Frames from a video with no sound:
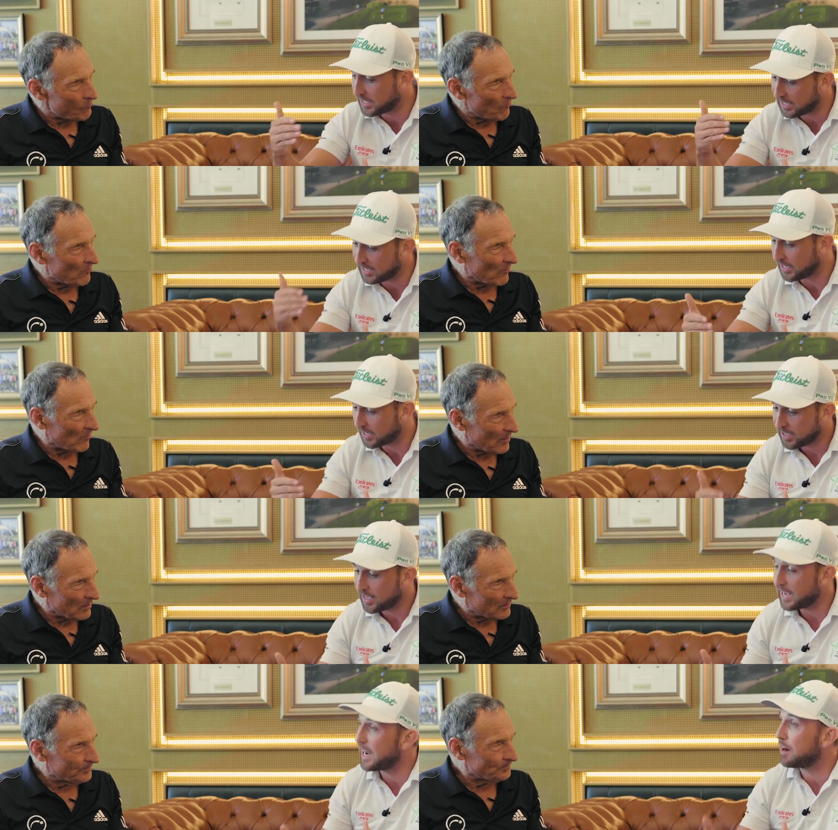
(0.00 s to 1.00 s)
Speaker 1: key
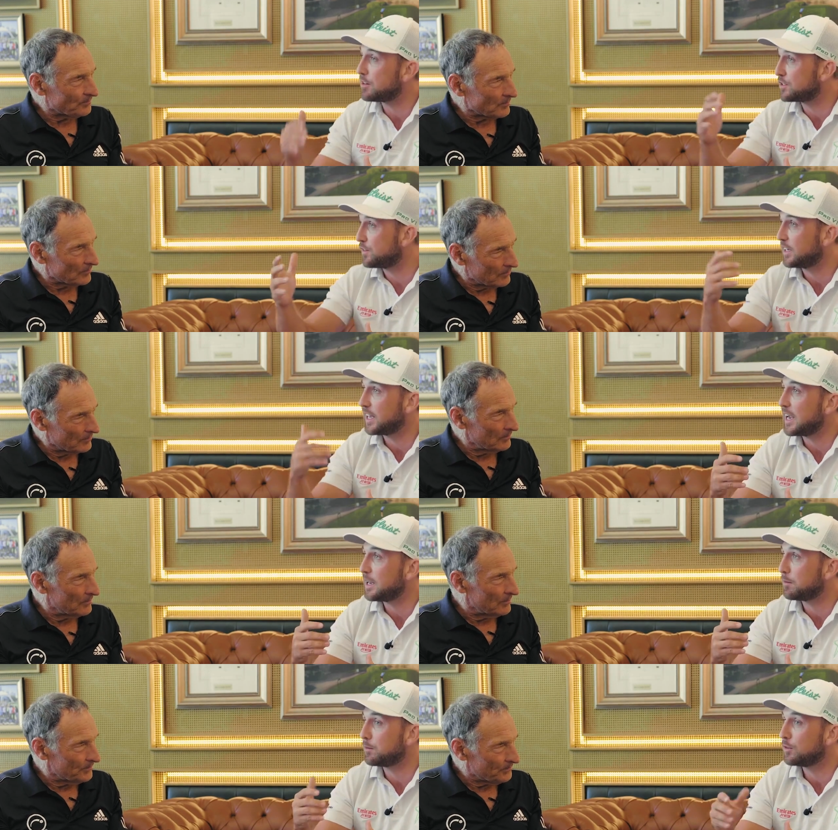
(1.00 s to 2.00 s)
areas of the
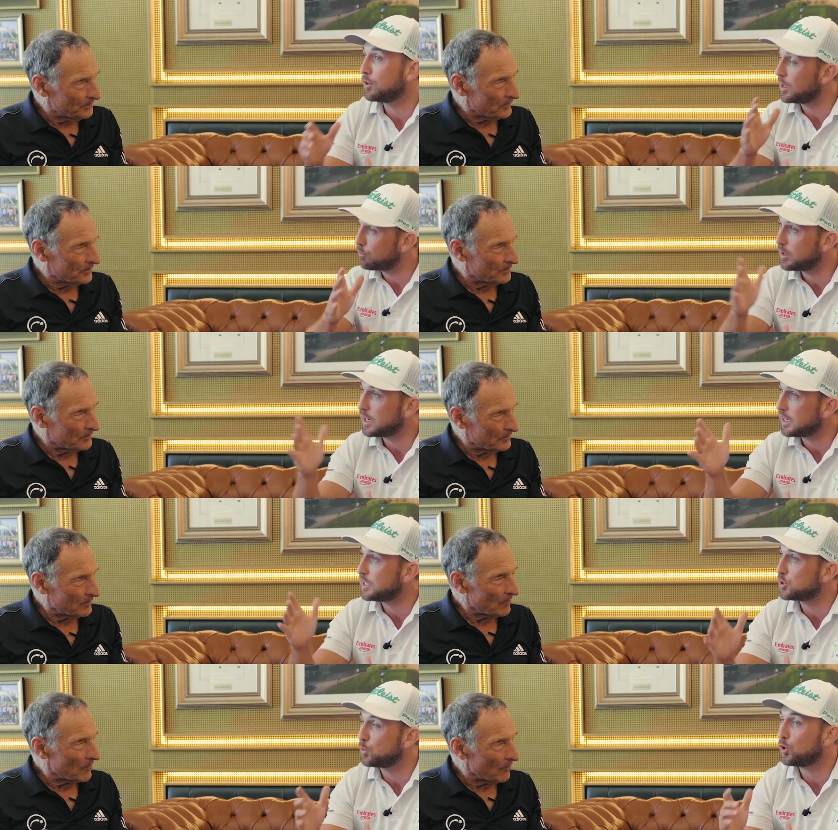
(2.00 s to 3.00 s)
game that they really
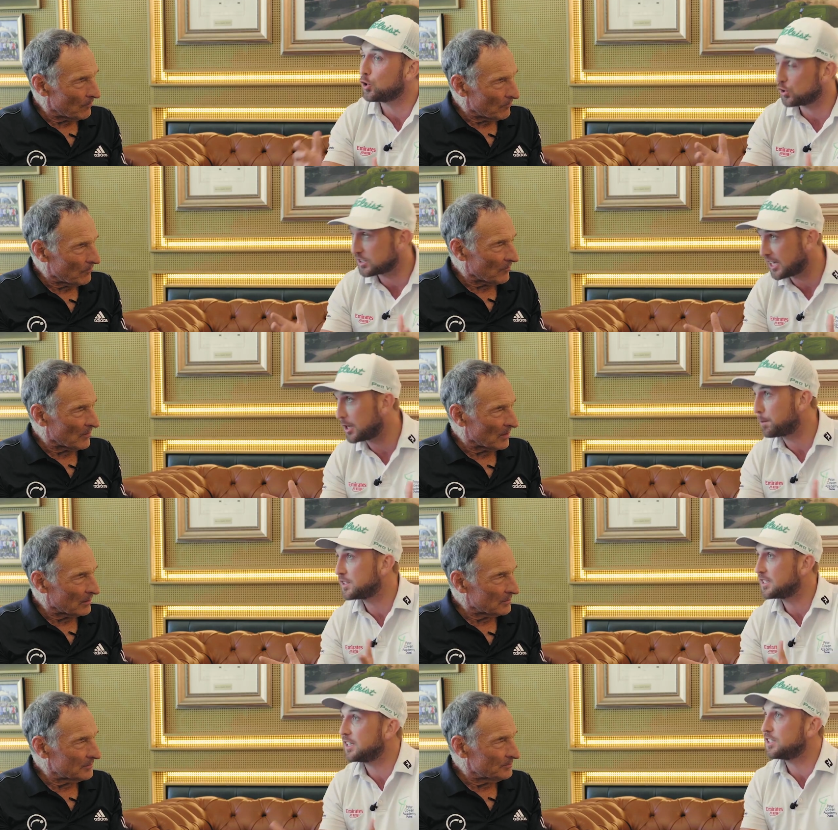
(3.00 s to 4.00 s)
need to work on to get the
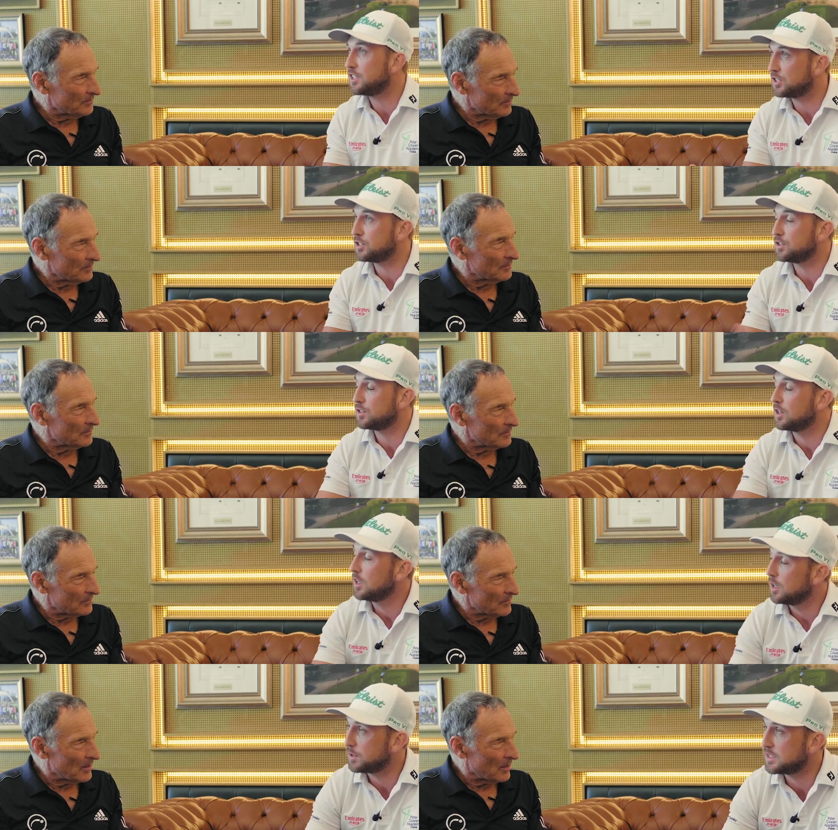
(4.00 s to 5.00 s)
percentages
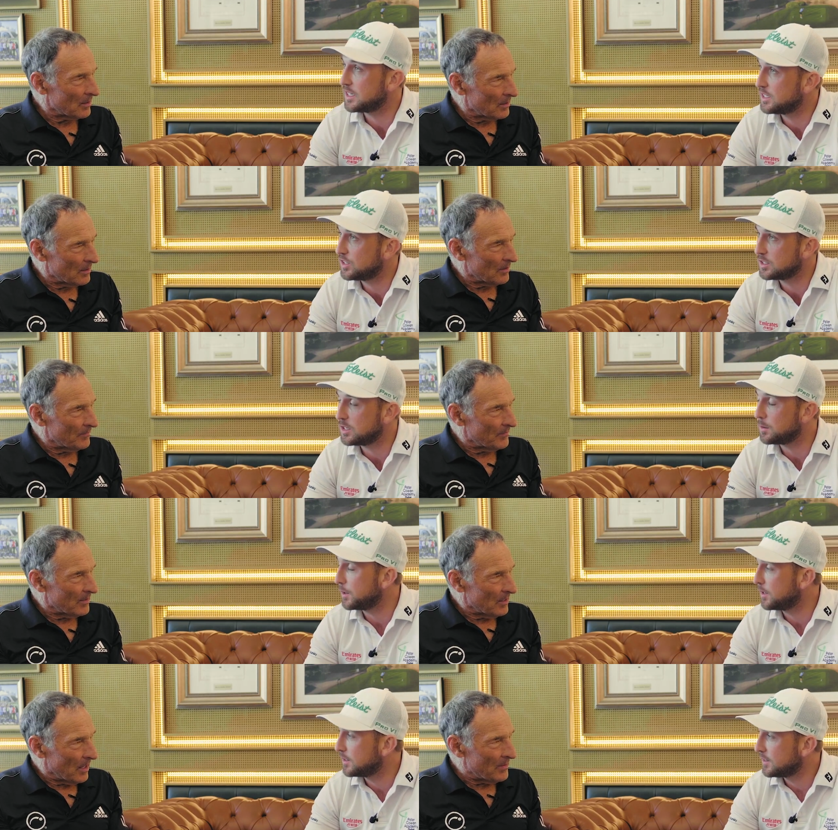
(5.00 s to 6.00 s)
percentages up.
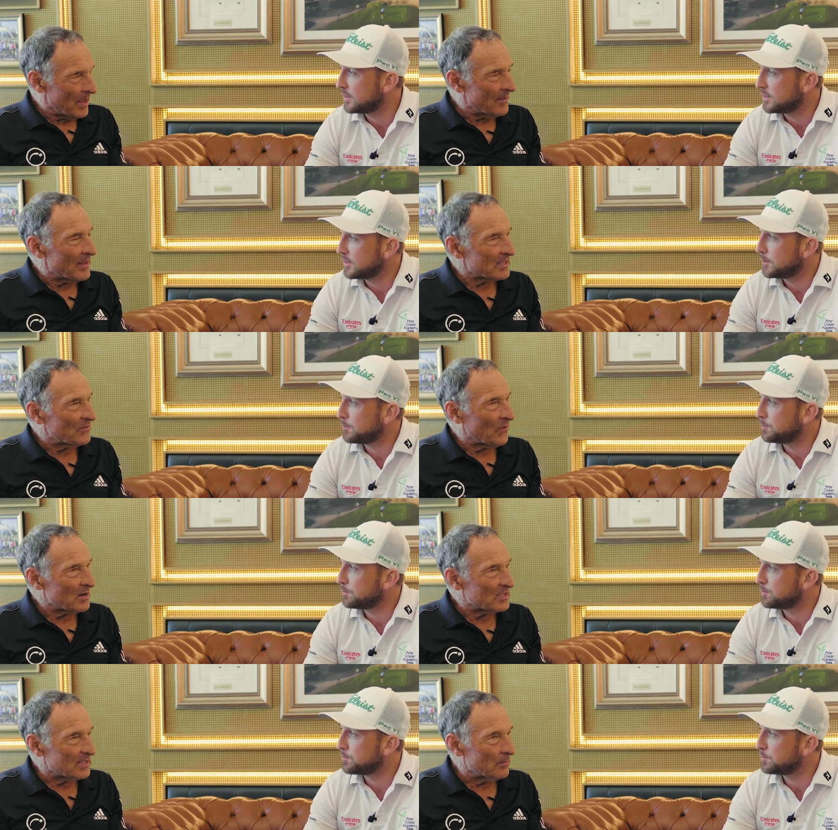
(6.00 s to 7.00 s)
Speaker 2: And, and that's
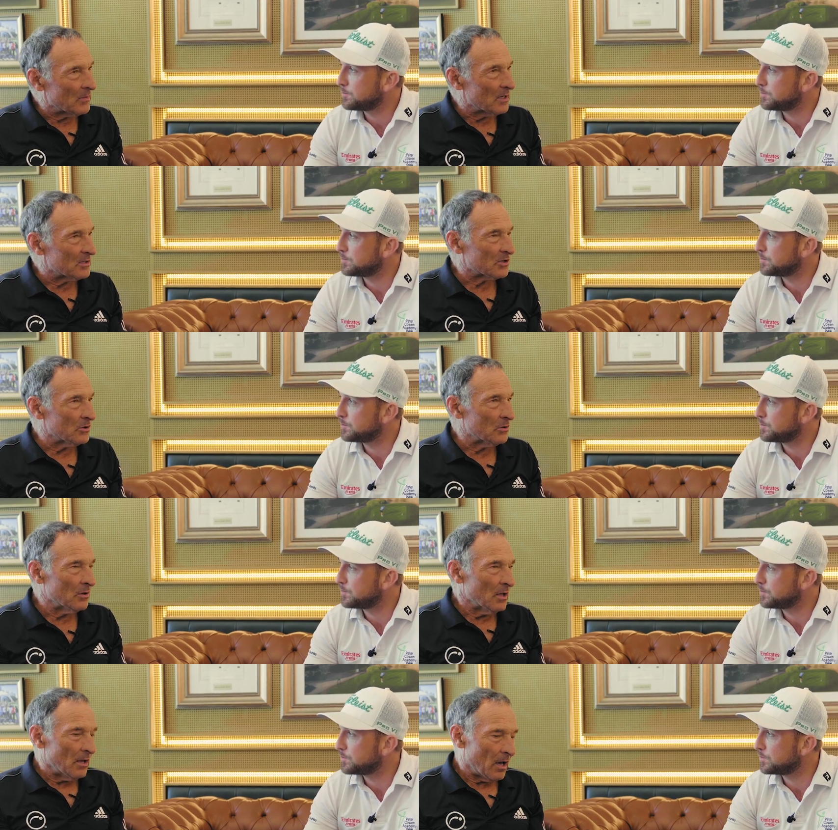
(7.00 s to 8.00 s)
very similar
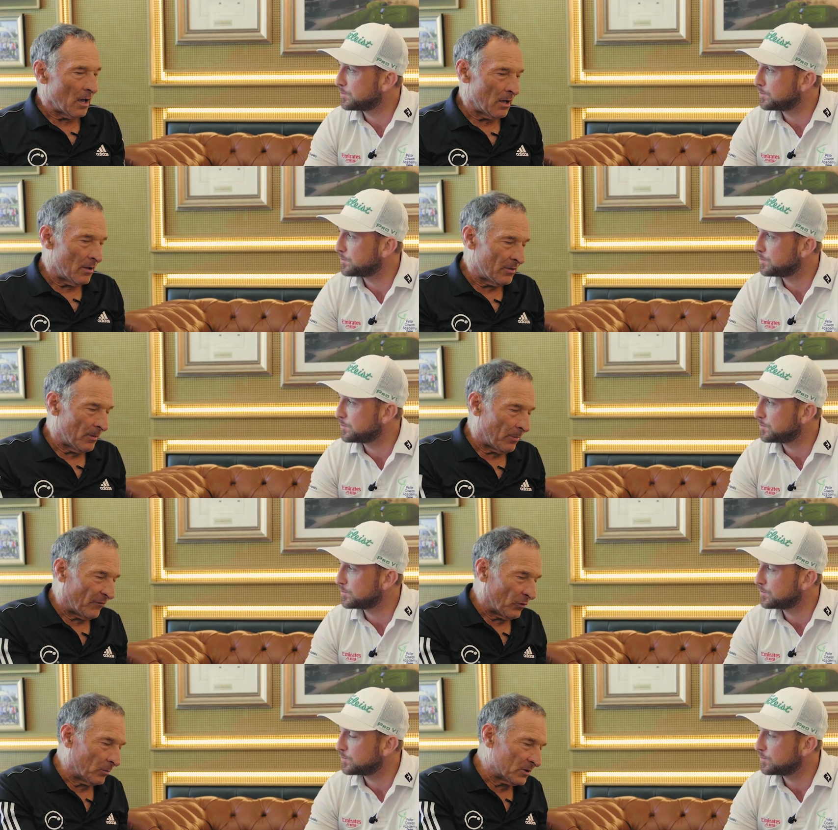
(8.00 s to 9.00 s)
to uh, the
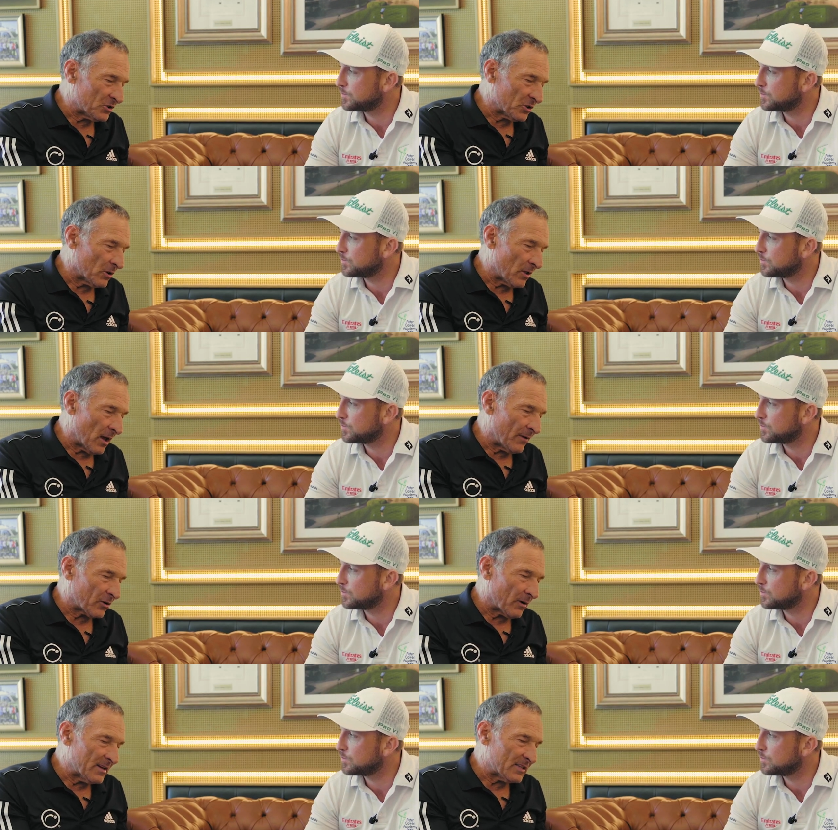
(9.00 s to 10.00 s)
performance journal that
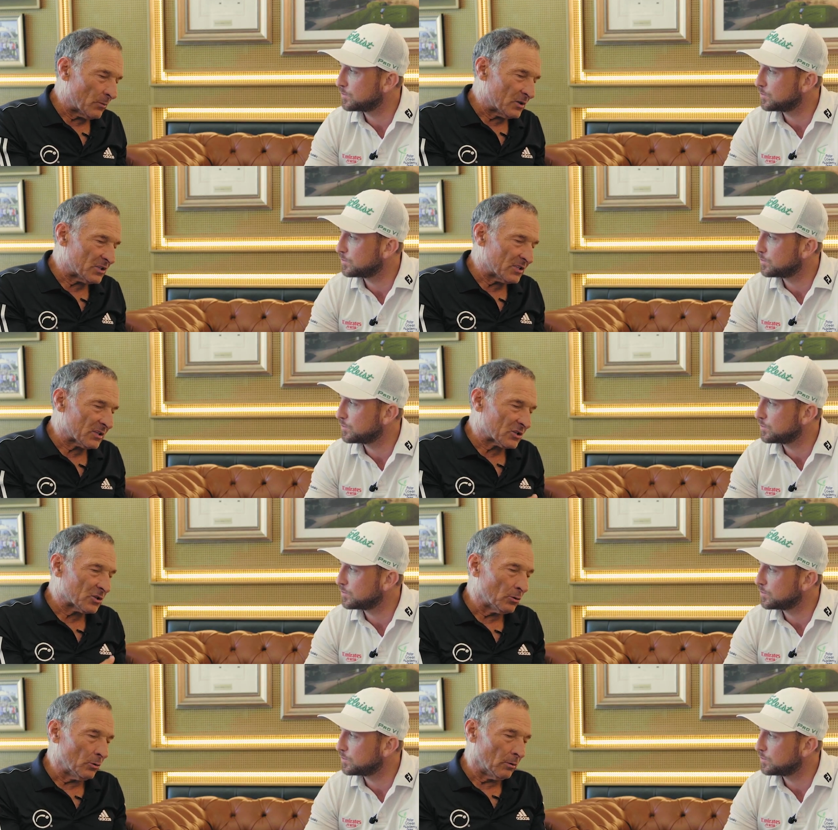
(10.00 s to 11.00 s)
I've created, which is a
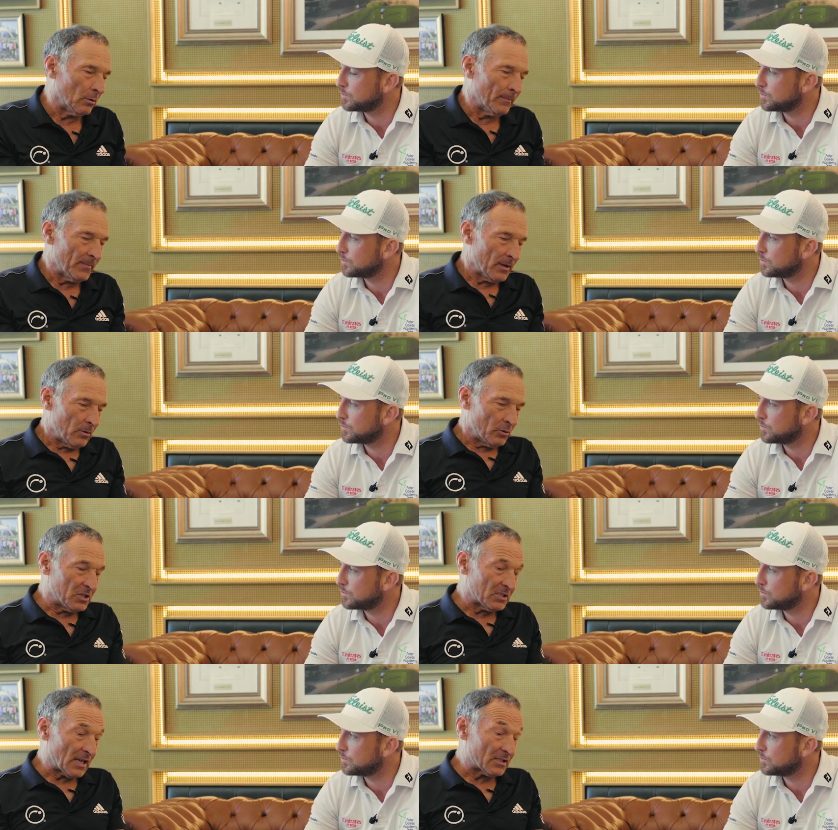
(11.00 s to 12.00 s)
tool which is